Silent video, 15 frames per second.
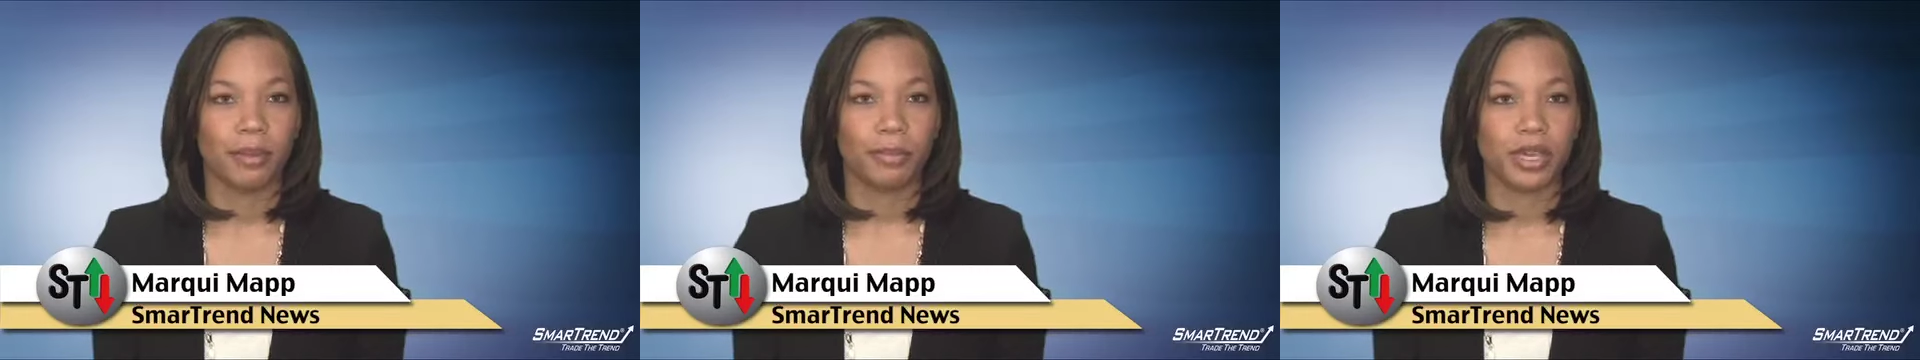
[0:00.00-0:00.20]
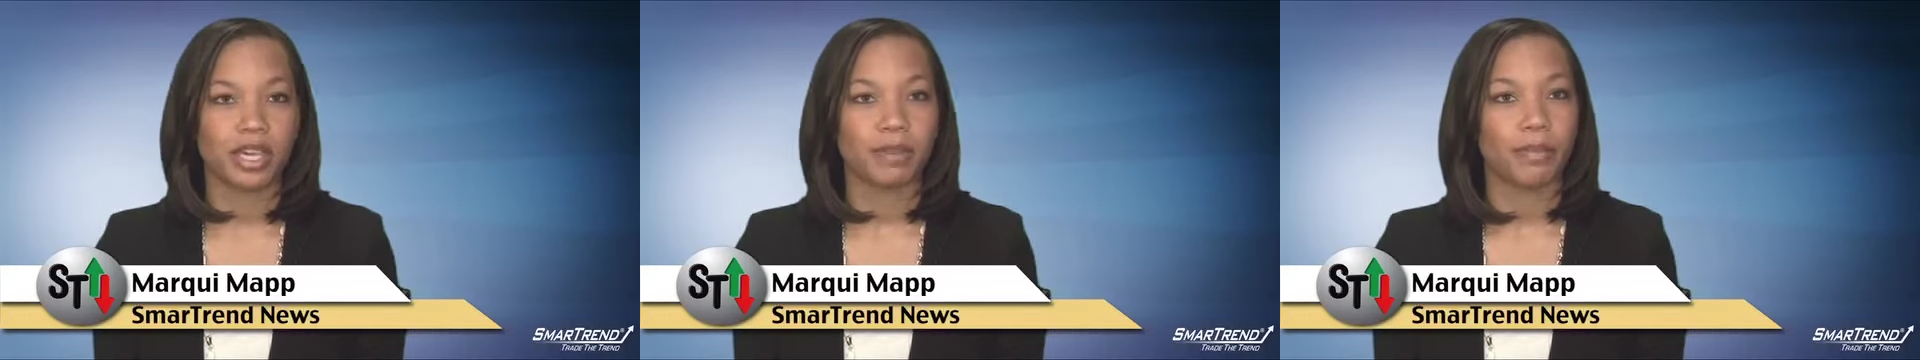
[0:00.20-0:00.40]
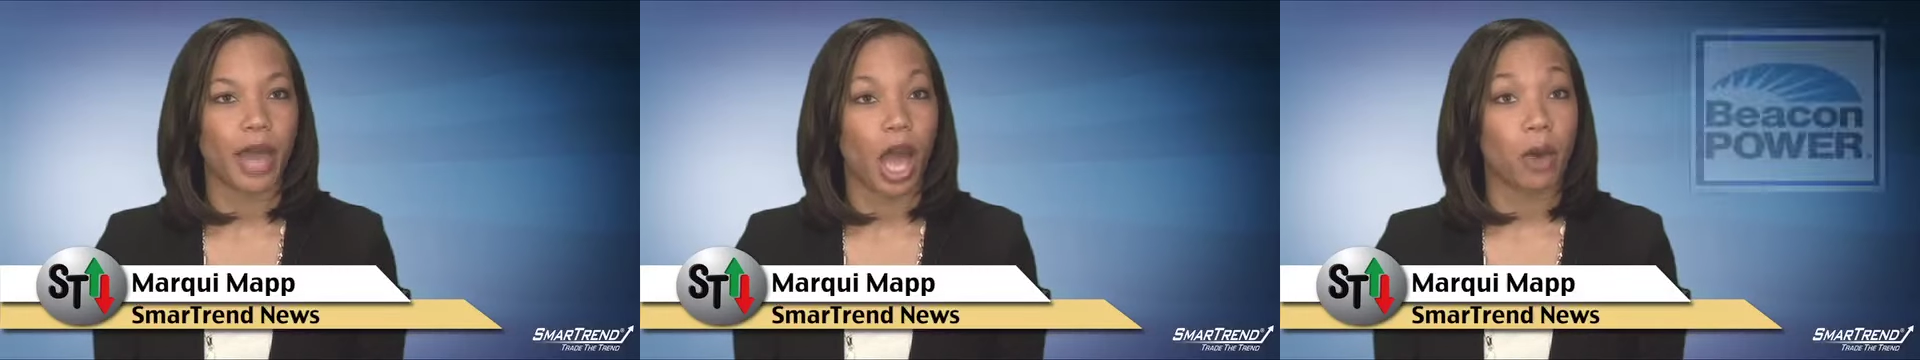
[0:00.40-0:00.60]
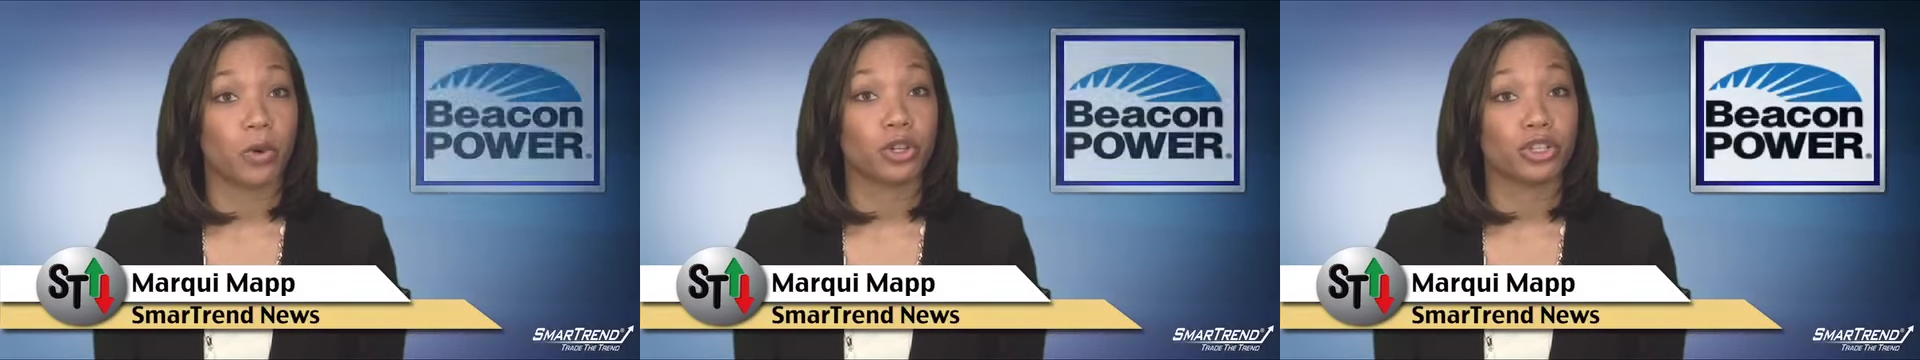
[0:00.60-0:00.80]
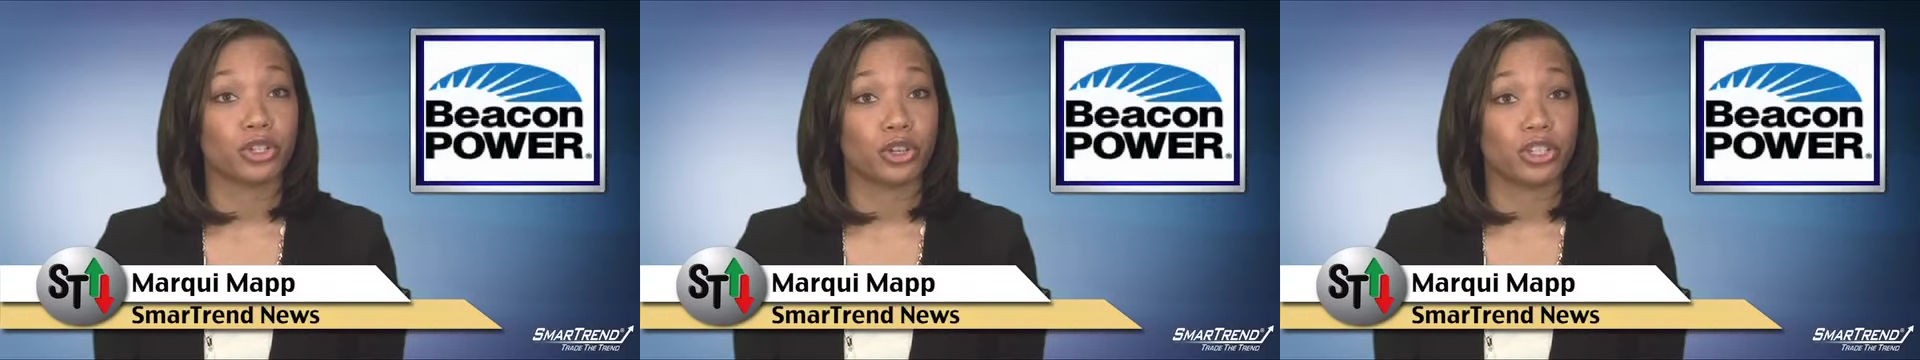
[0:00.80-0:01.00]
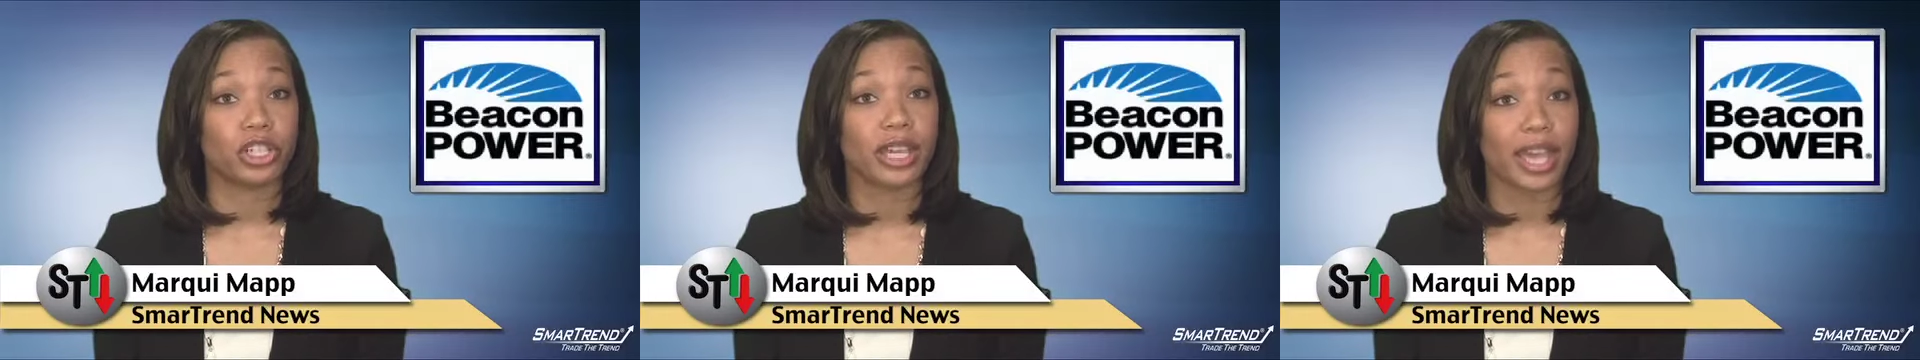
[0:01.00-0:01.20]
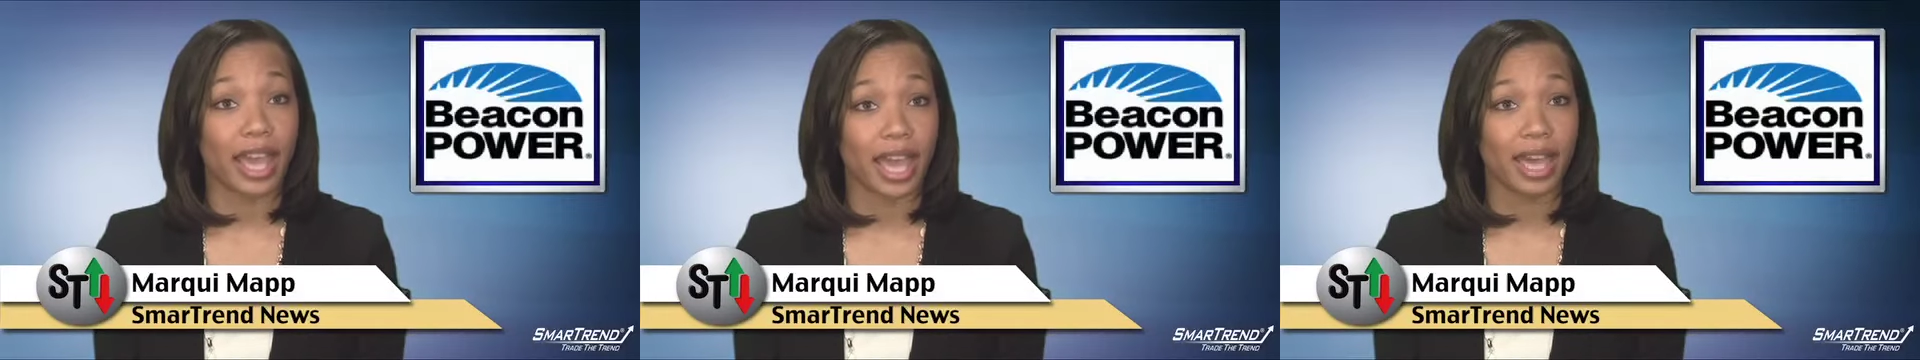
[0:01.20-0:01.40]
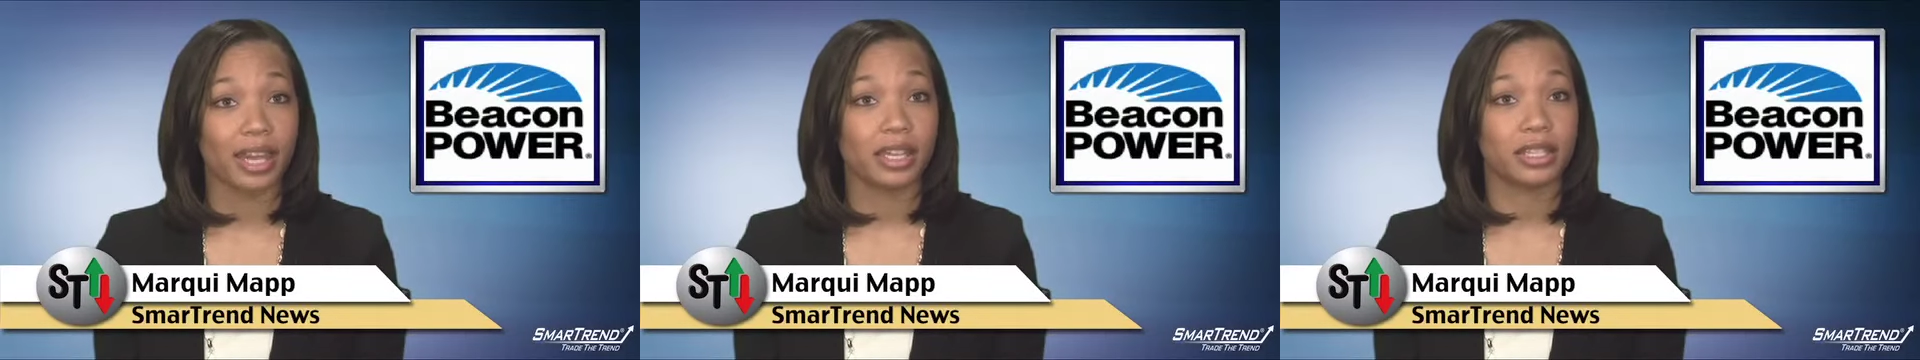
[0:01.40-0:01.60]
Beacon Power is surging
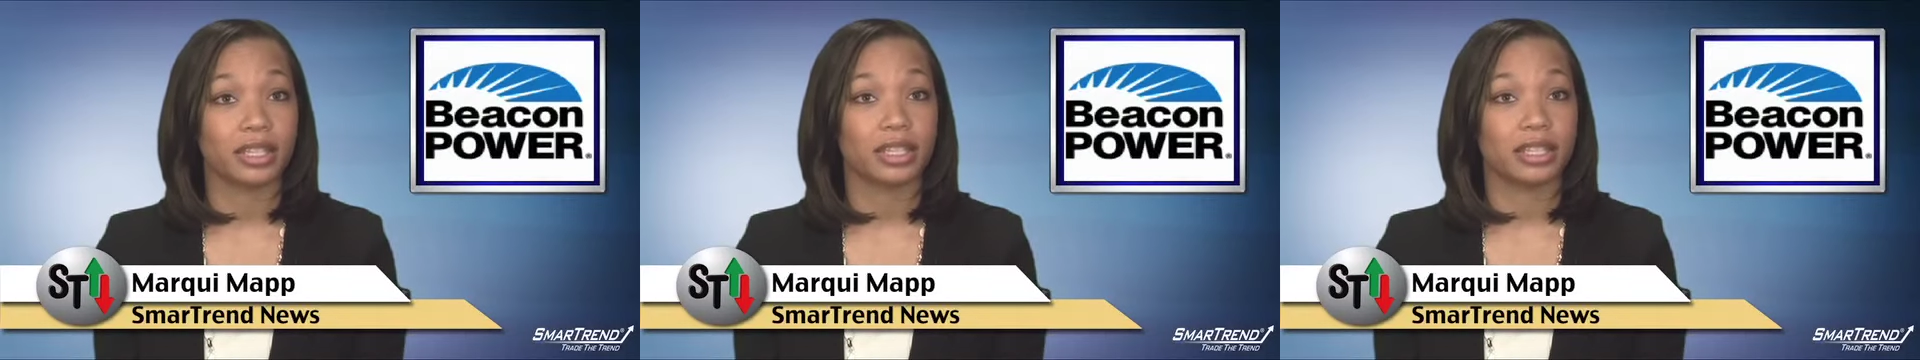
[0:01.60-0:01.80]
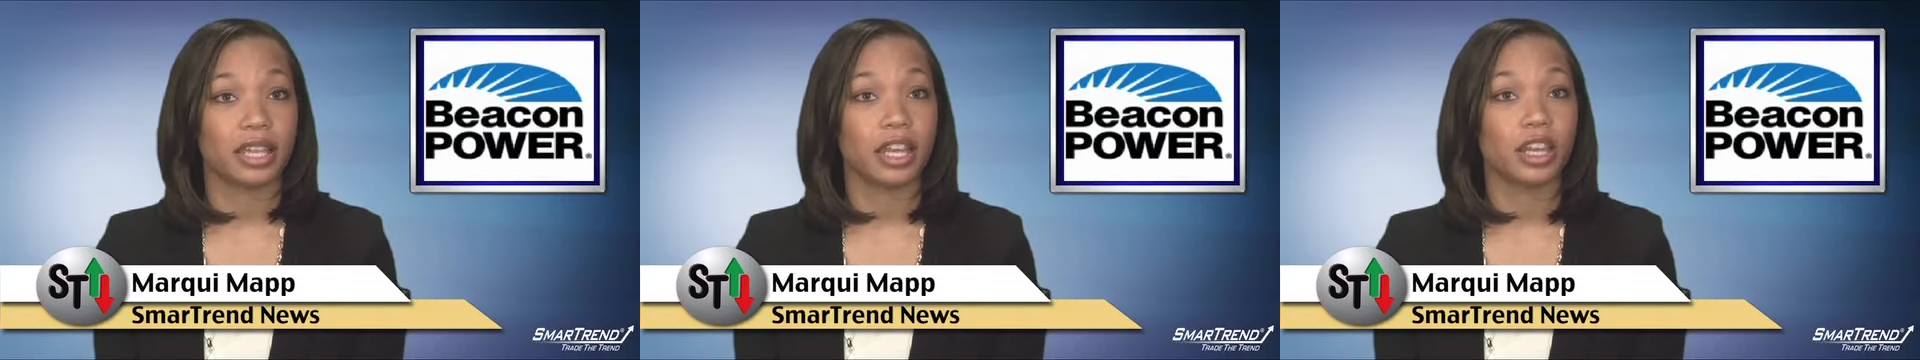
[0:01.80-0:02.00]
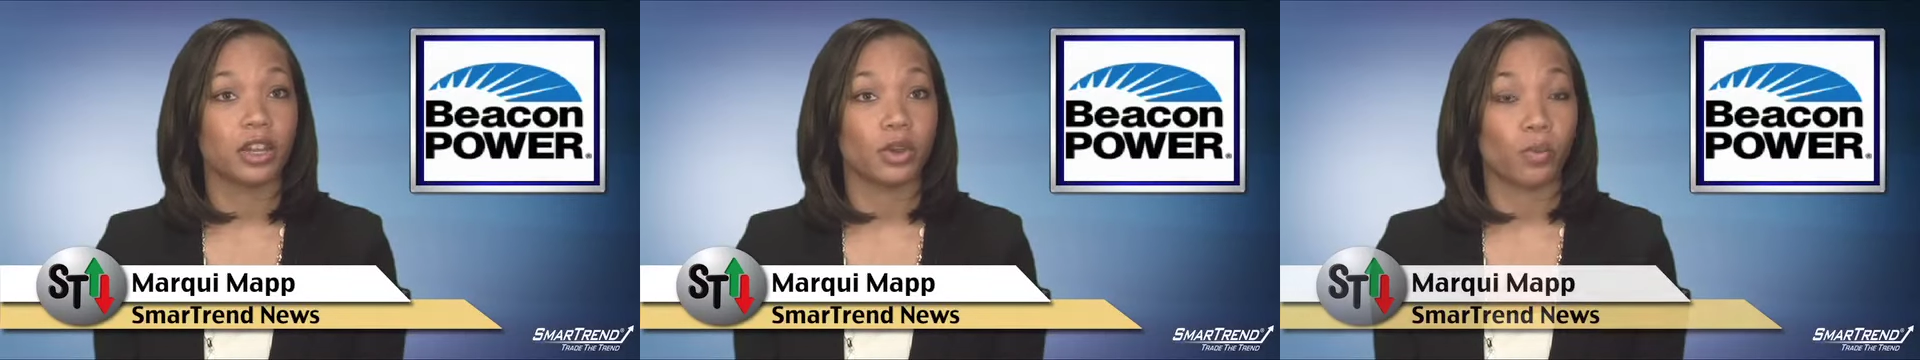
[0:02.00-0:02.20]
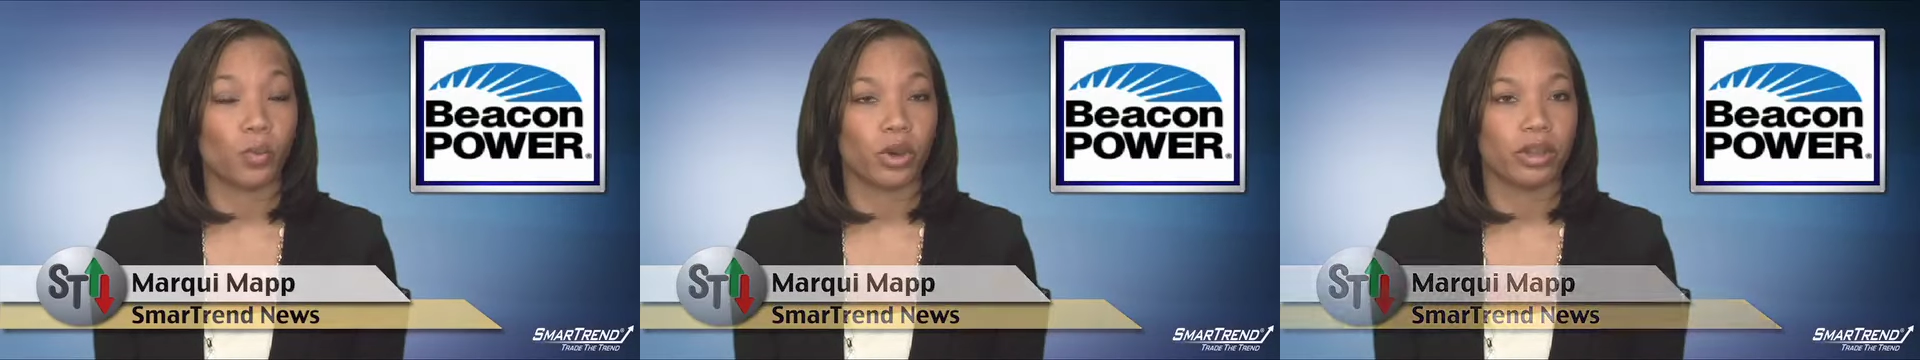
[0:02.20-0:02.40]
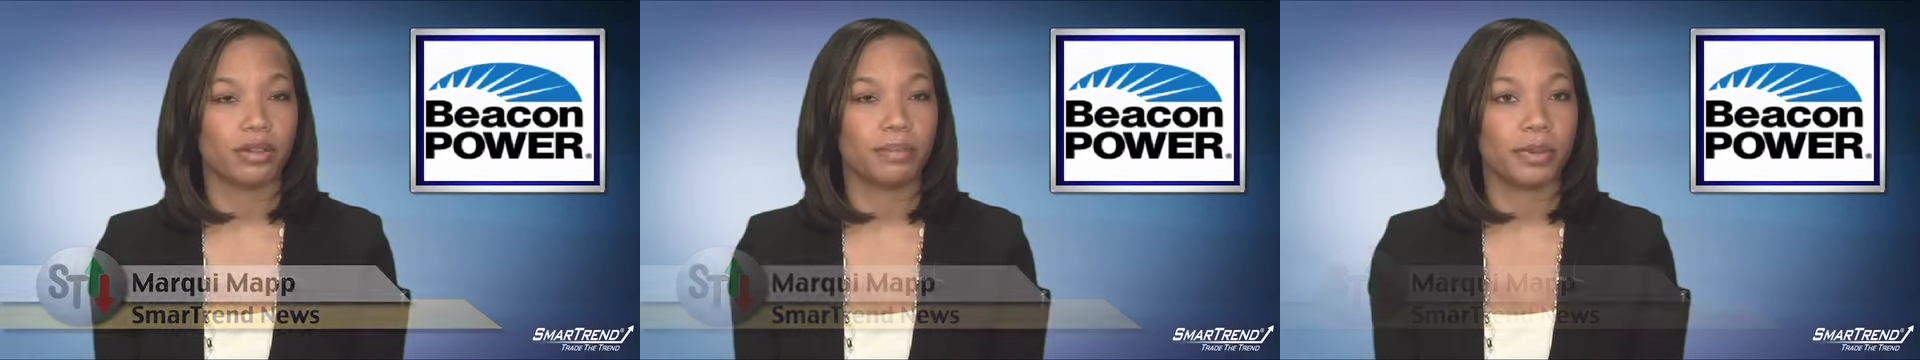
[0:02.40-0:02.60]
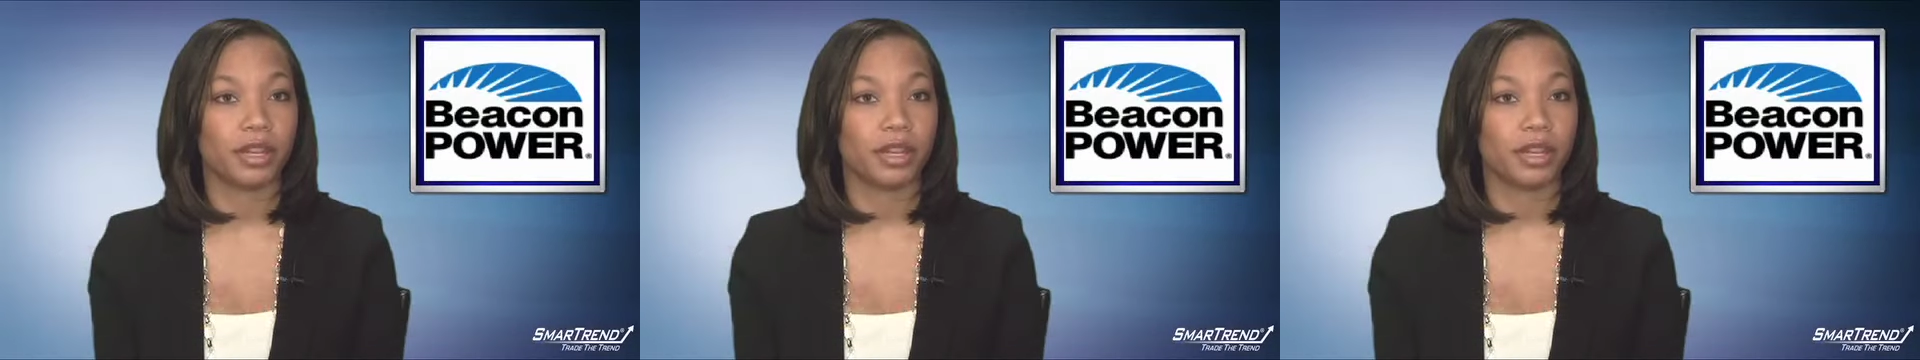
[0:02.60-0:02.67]
ahead as it stated it would,